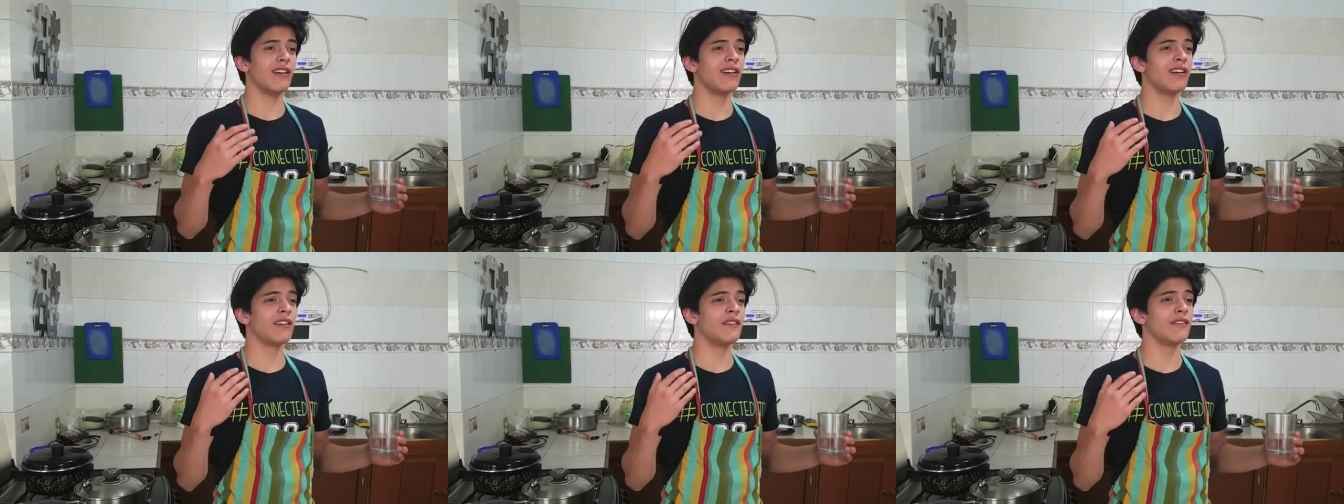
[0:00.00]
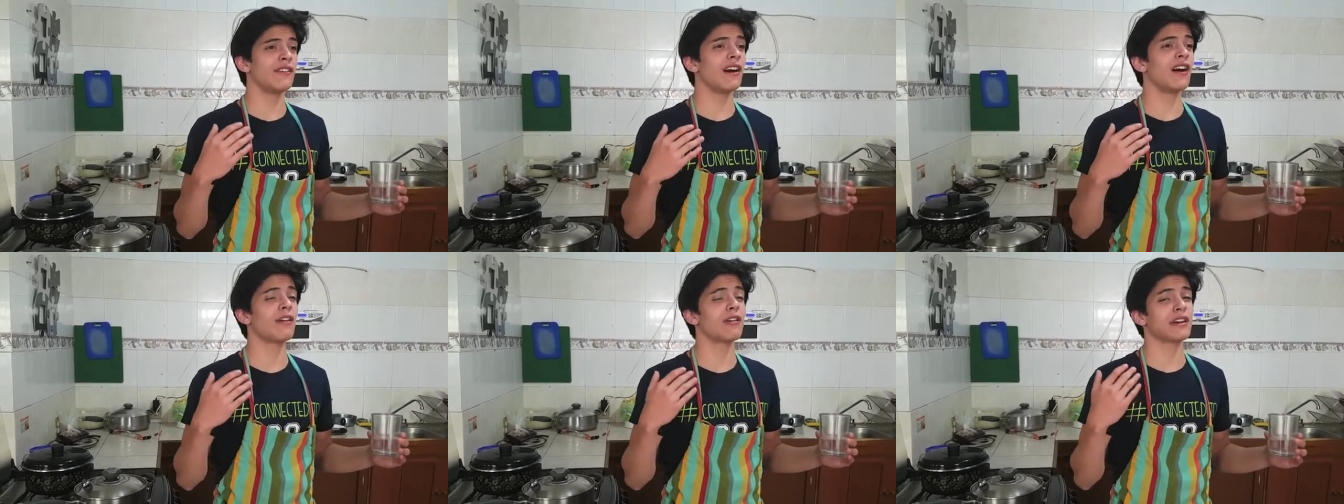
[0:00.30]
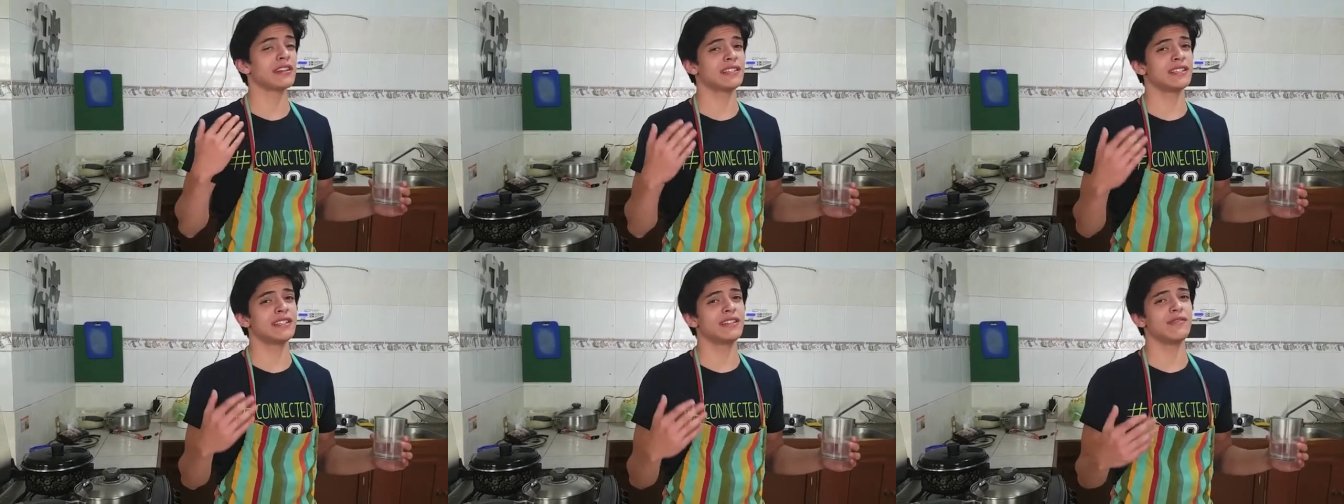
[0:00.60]
of our
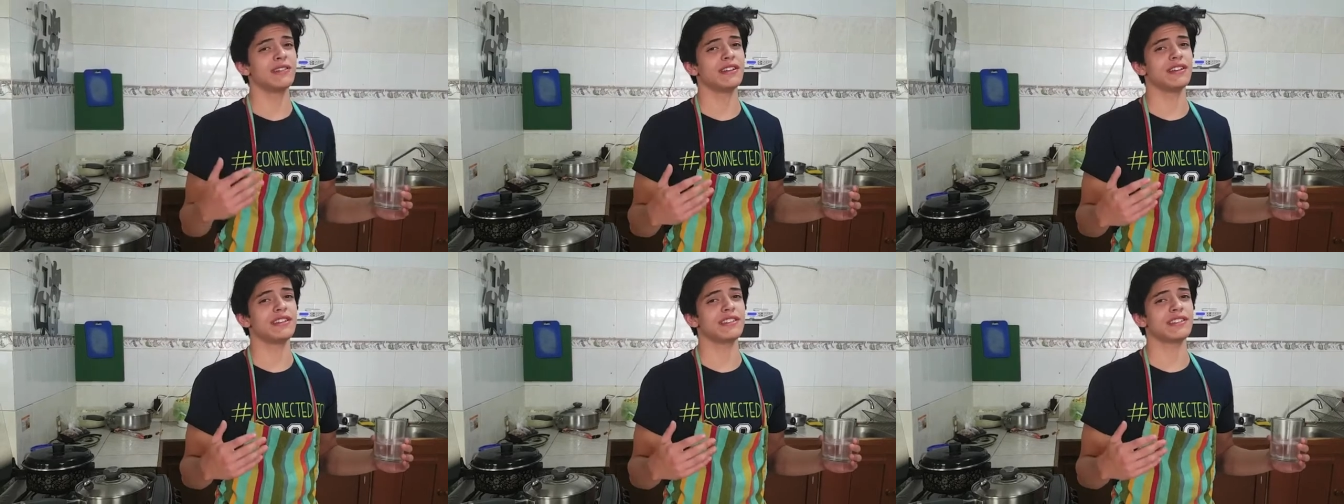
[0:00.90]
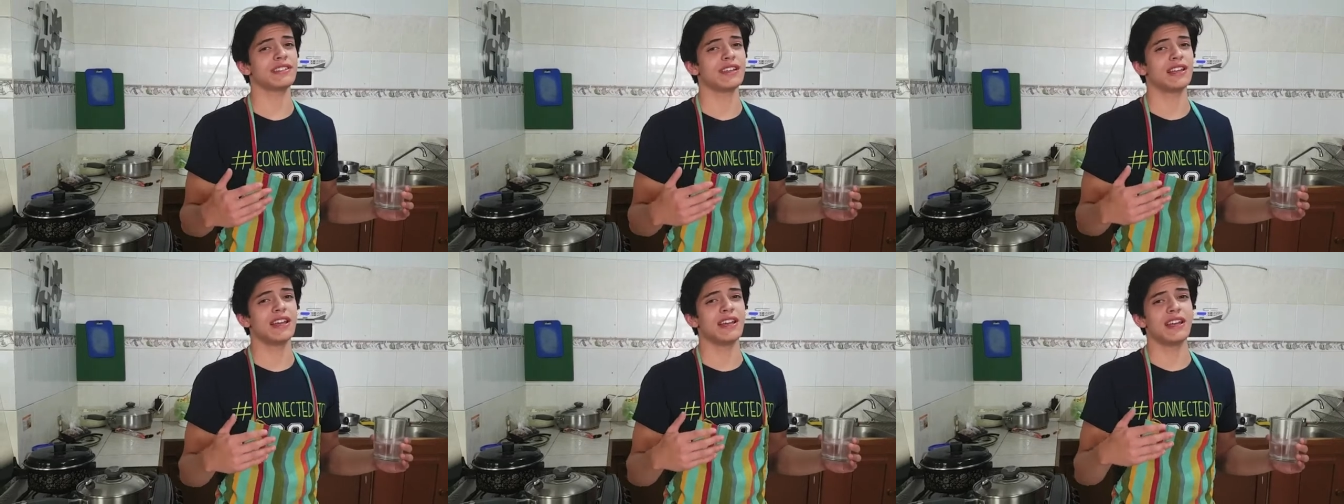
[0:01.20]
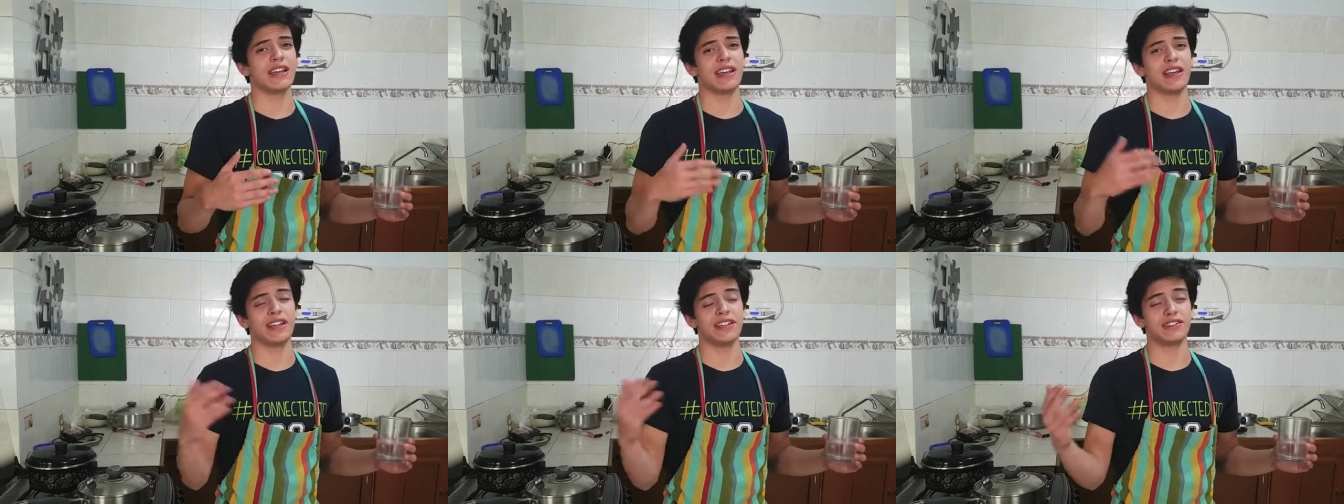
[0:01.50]
activities
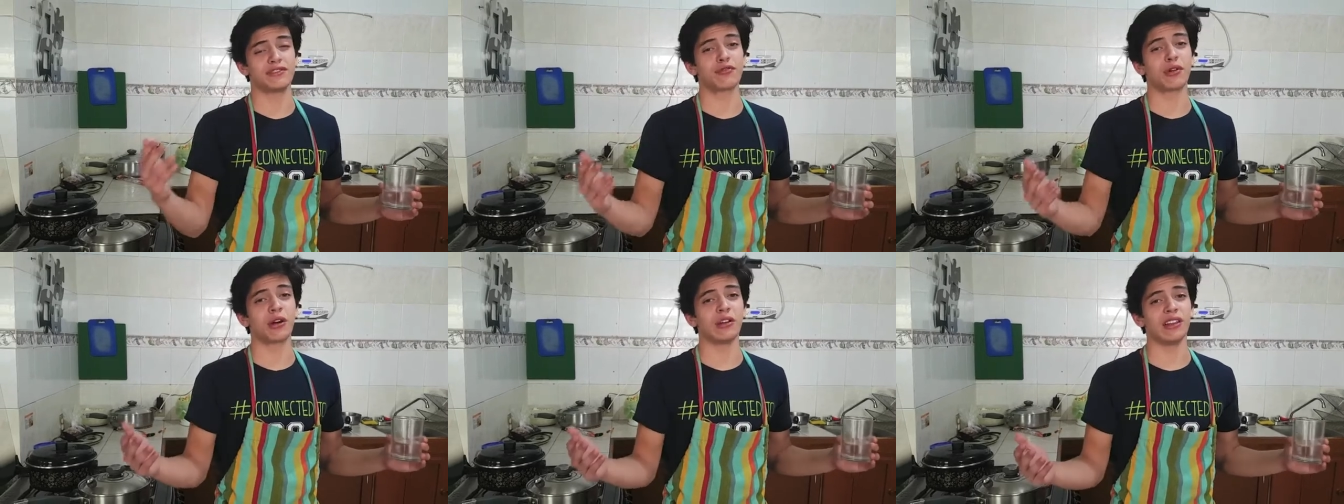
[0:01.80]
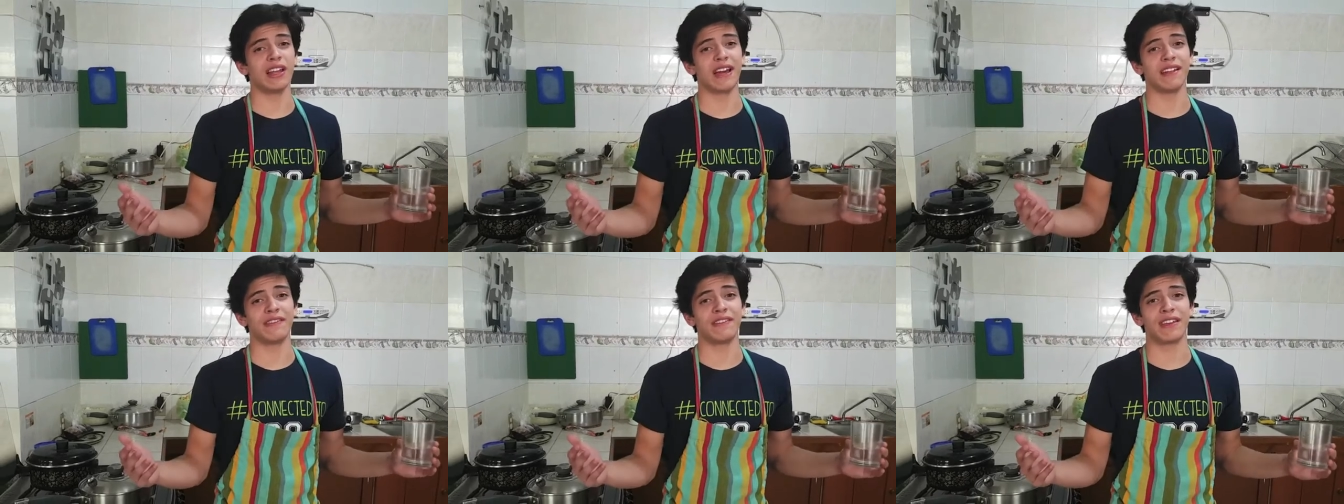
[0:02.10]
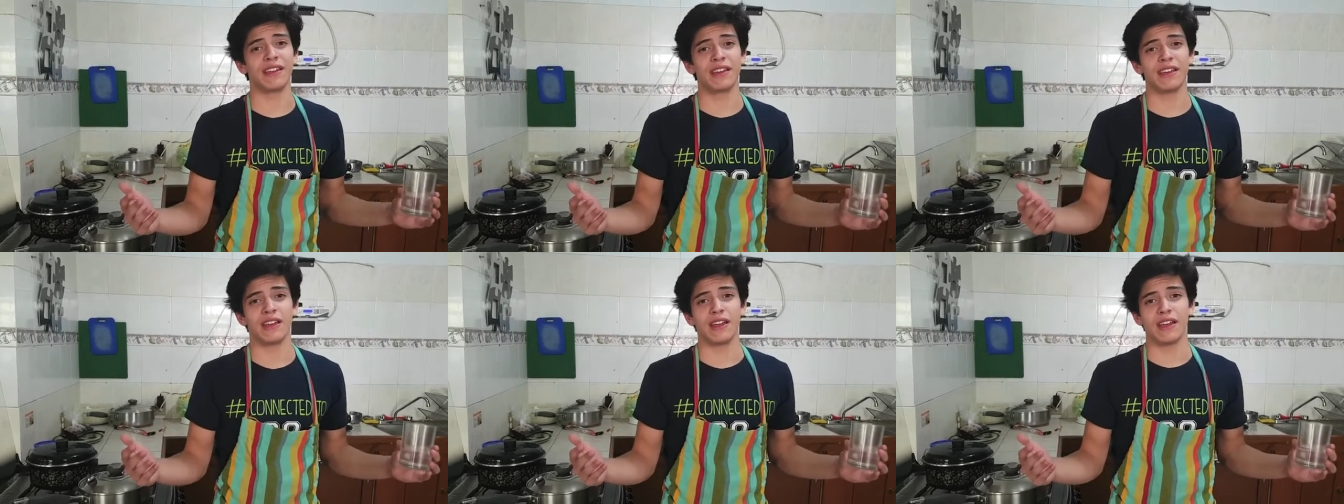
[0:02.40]
in dry land,